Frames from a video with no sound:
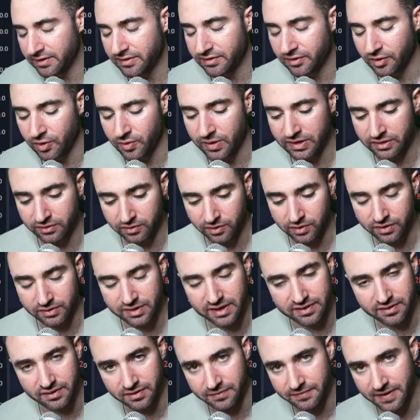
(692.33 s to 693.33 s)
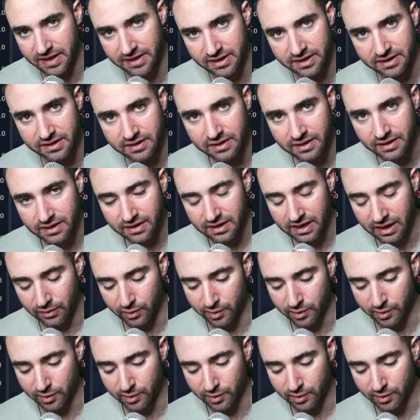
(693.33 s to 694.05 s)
So as long as that's defended, I